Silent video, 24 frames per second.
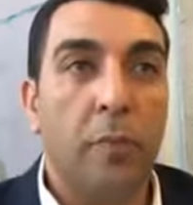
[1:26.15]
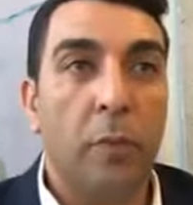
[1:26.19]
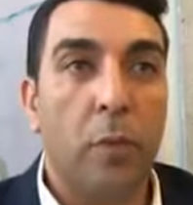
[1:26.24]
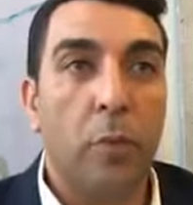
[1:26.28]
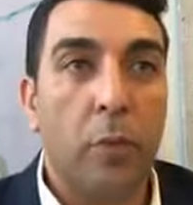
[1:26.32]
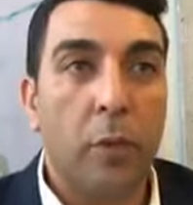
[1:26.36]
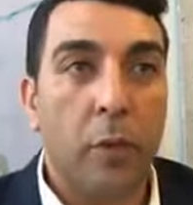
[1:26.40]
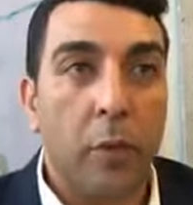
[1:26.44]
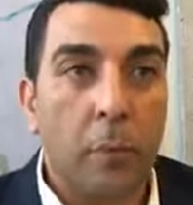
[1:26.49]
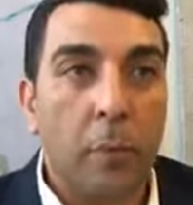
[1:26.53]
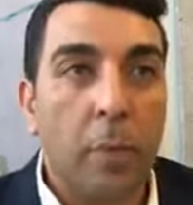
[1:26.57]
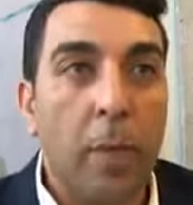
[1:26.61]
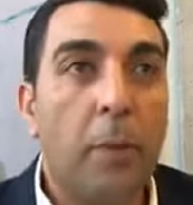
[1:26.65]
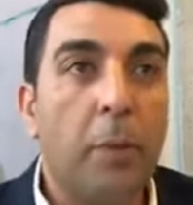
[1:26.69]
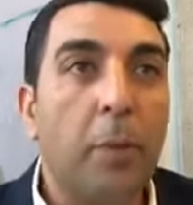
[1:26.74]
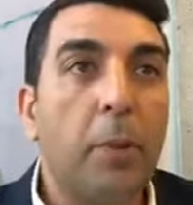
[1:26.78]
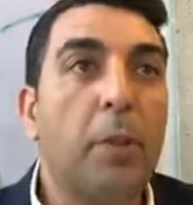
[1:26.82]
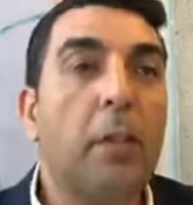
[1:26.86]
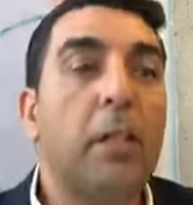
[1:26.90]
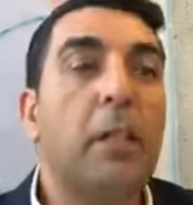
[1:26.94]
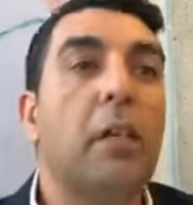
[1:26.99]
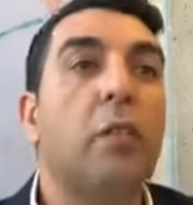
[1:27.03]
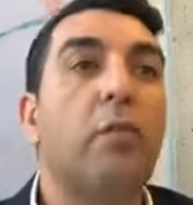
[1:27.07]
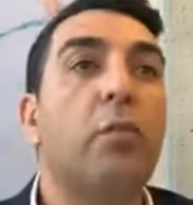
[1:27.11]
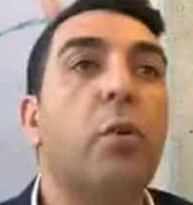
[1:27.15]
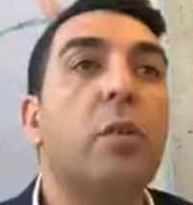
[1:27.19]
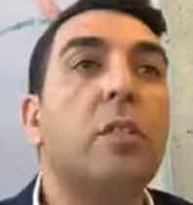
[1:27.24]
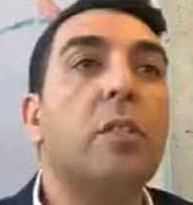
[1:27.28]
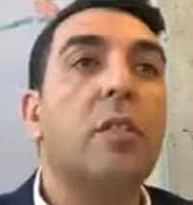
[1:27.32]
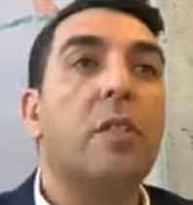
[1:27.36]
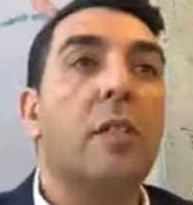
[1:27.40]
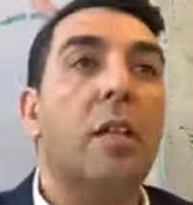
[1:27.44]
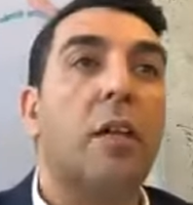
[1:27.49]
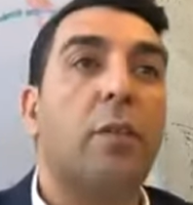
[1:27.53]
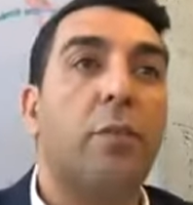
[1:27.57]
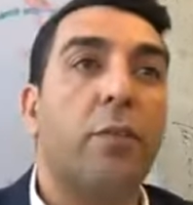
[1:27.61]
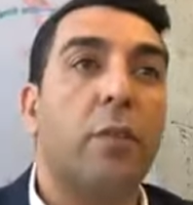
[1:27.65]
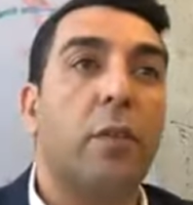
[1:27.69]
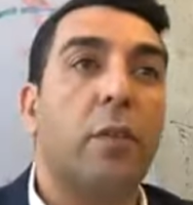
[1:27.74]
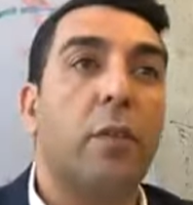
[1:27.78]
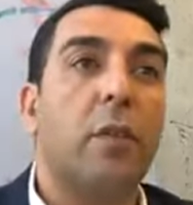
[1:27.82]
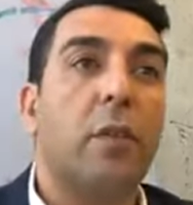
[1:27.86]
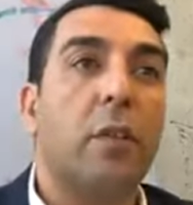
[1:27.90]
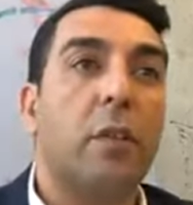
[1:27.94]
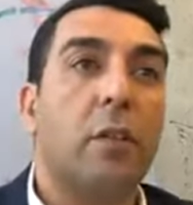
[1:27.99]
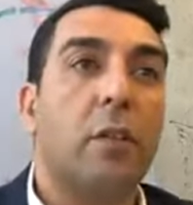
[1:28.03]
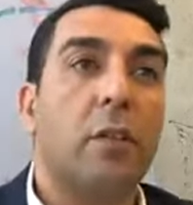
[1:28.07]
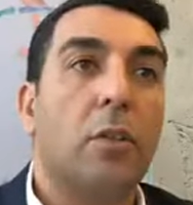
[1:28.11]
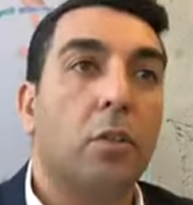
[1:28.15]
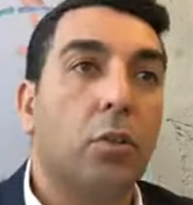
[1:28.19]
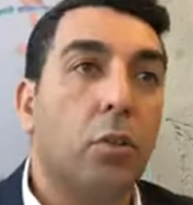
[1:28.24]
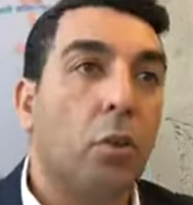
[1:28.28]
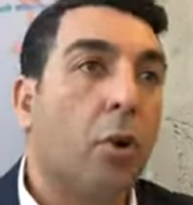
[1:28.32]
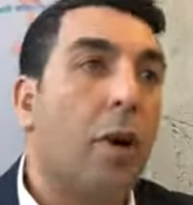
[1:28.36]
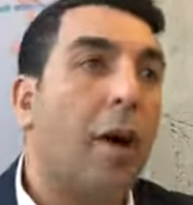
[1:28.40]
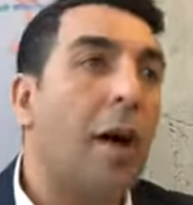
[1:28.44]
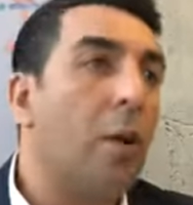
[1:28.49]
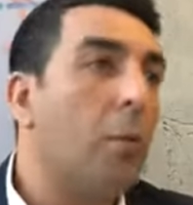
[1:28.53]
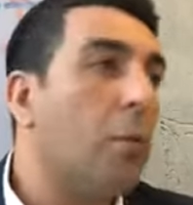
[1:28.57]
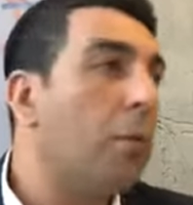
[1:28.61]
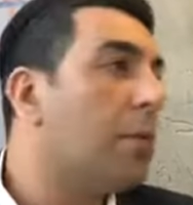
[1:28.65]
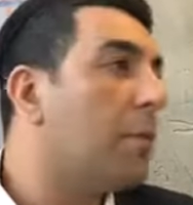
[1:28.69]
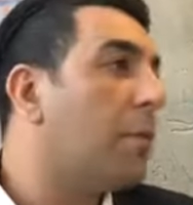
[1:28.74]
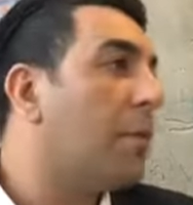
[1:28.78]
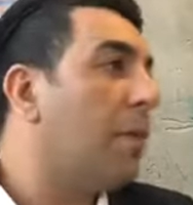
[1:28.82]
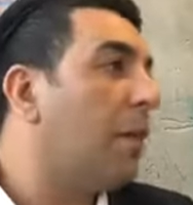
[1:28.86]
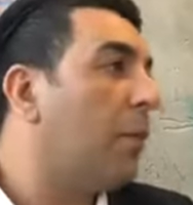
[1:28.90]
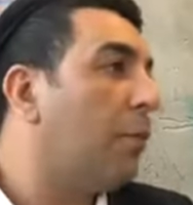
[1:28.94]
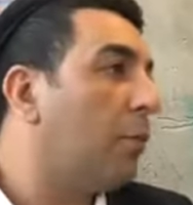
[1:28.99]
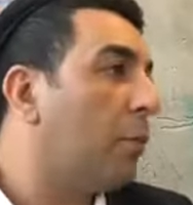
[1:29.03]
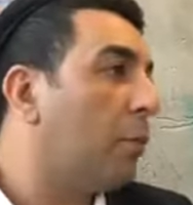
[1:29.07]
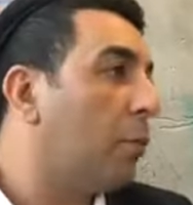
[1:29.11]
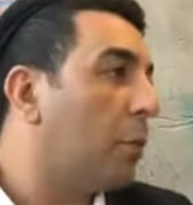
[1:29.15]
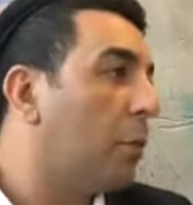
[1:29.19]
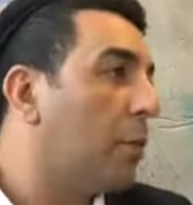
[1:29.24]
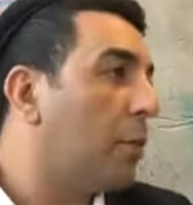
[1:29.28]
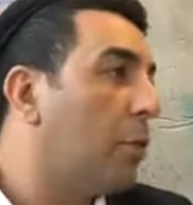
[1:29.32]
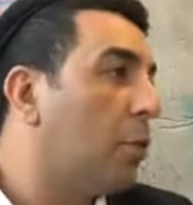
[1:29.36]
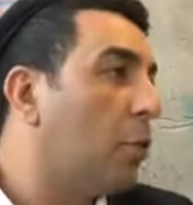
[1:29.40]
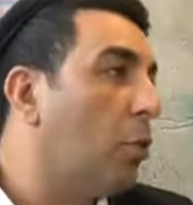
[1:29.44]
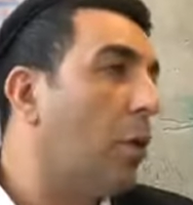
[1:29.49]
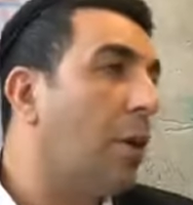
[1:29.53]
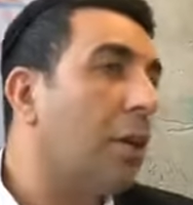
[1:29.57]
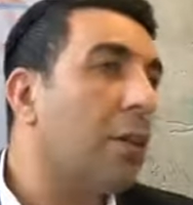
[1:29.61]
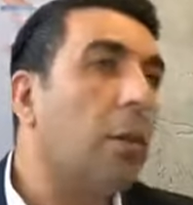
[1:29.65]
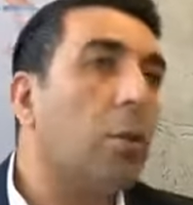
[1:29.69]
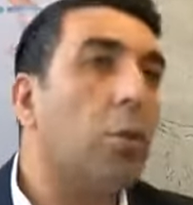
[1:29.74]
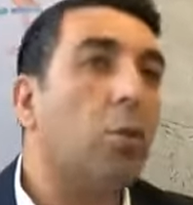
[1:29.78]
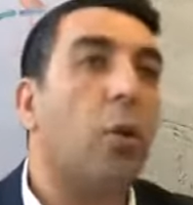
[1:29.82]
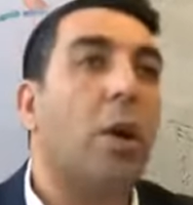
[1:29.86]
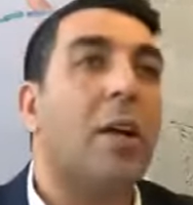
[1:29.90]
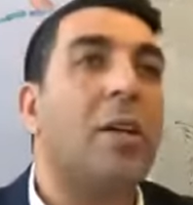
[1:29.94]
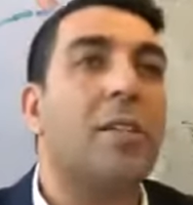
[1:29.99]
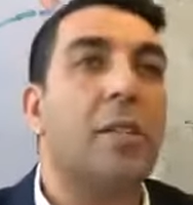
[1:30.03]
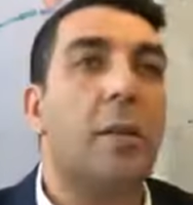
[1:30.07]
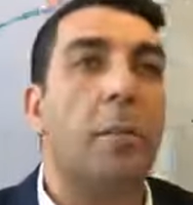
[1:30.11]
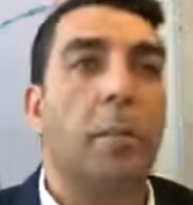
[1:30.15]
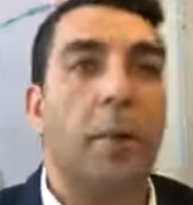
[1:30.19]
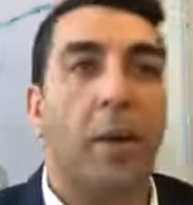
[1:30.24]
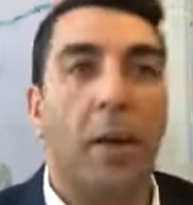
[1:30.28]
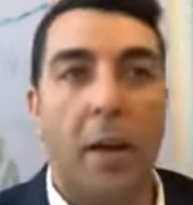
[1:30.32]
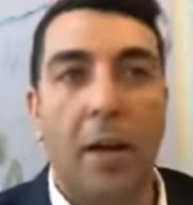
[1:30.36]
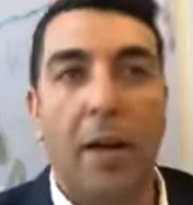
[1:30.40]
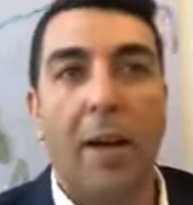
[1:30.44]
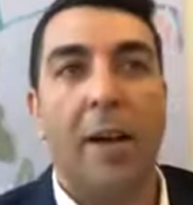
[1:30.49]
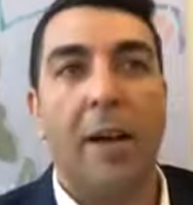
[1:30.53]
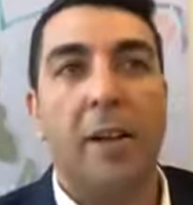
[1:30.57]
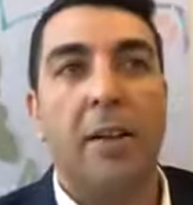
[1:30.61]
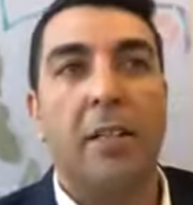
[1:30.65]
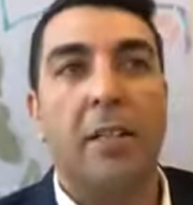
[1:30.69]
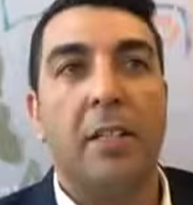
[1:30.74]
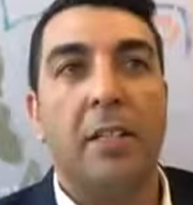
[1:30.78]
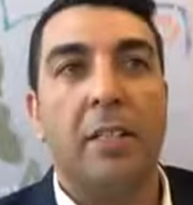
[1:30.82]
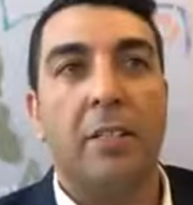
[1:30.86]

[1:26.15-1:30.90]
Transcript: when the people leave, what's left? The Torah. What's left? What's the Torah? The Torah is the bracha.